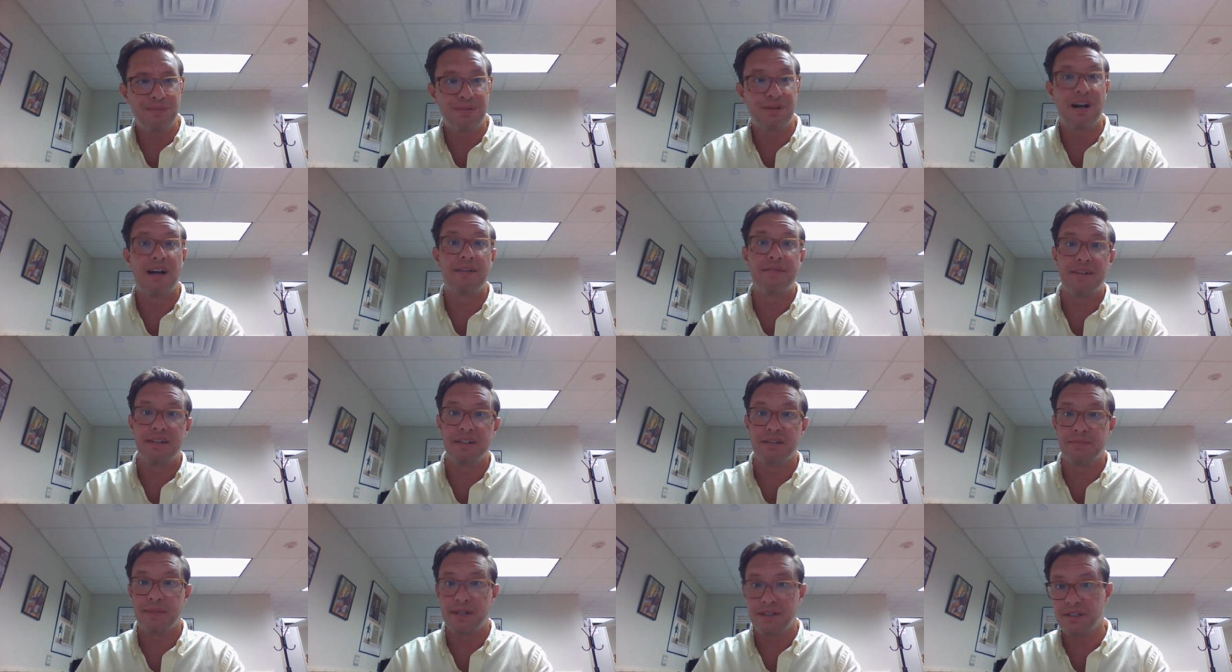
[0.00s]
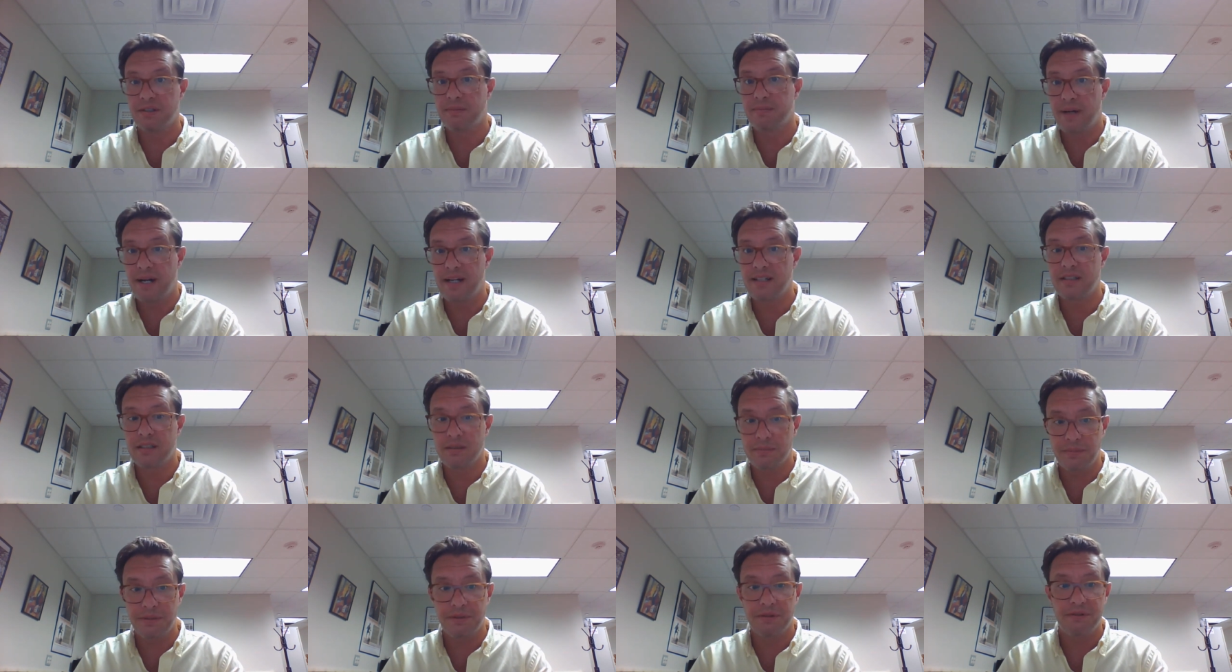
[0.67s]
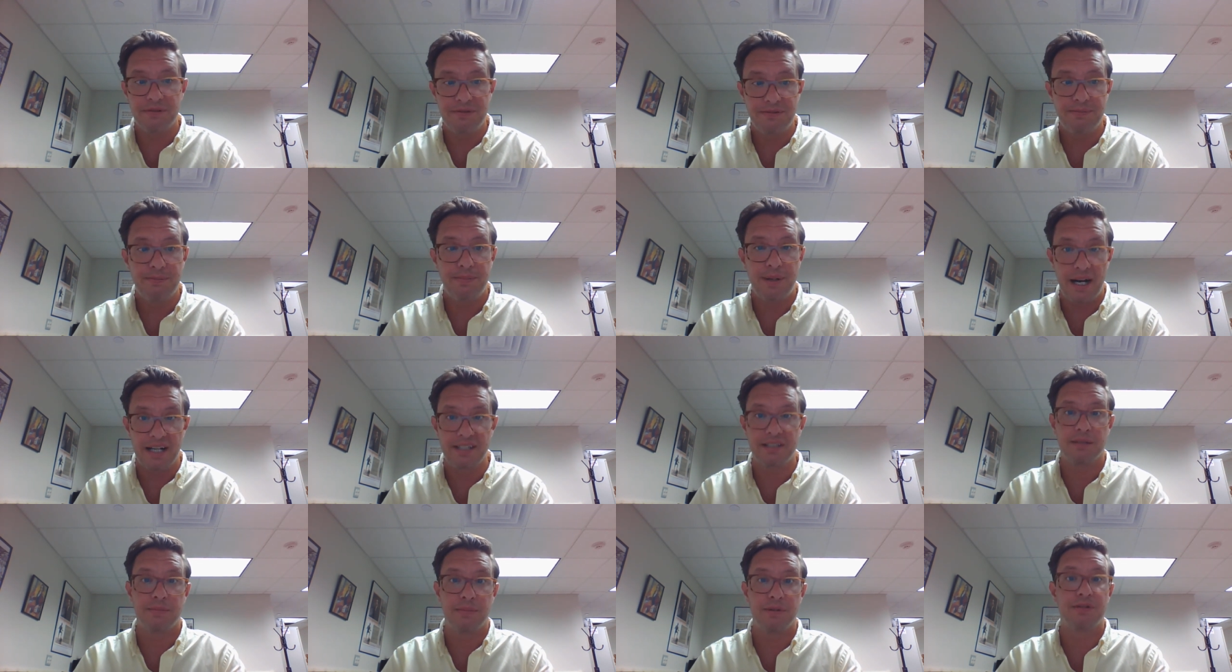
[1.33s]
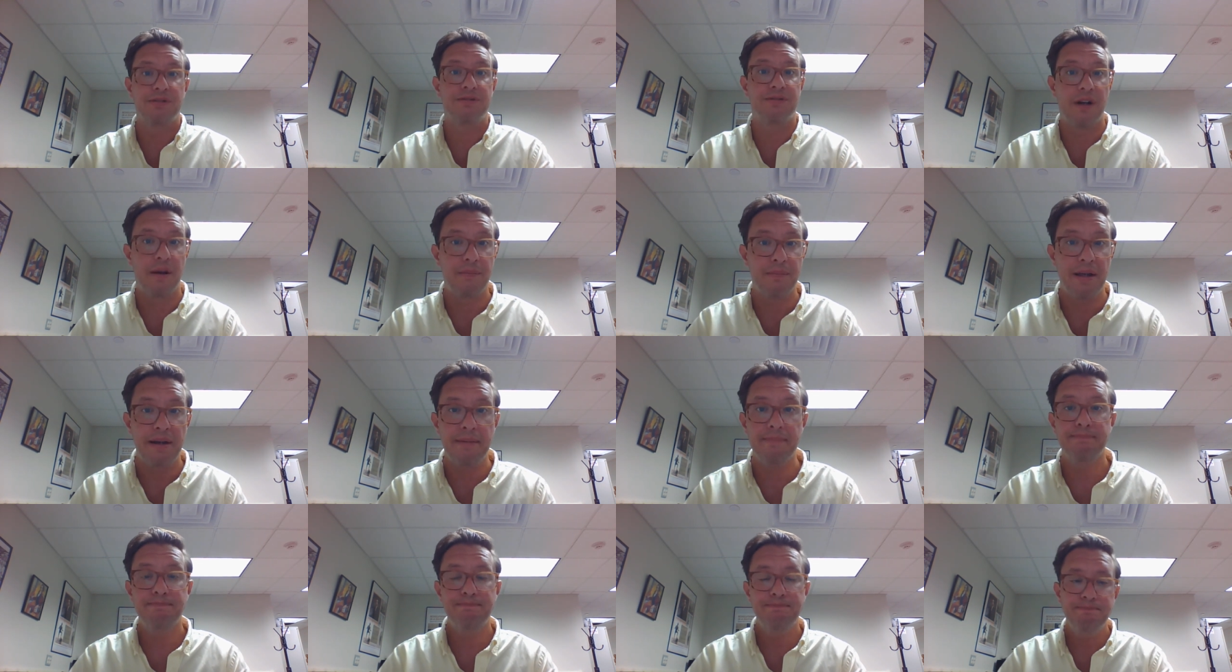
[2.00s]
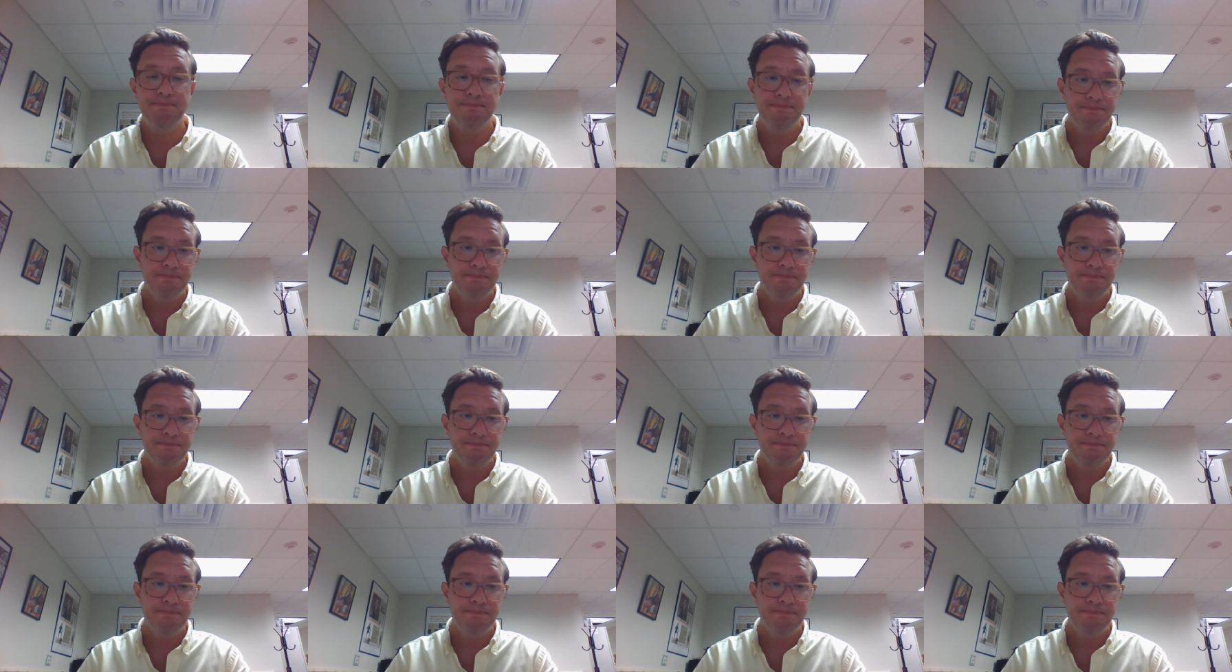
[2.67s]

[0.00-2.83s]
profit as much as possible from them.